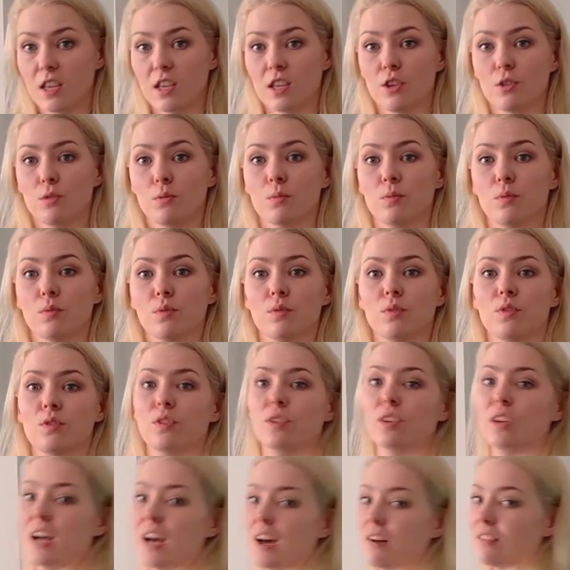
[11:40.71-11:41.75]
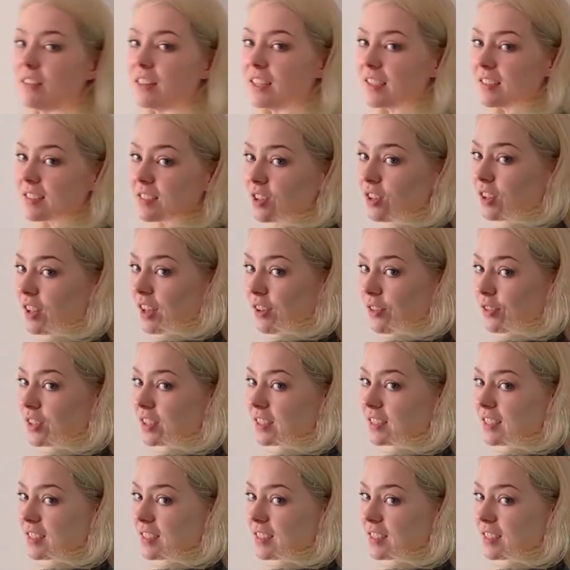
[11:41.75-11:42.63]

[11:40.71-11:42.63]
You have a nice little healthy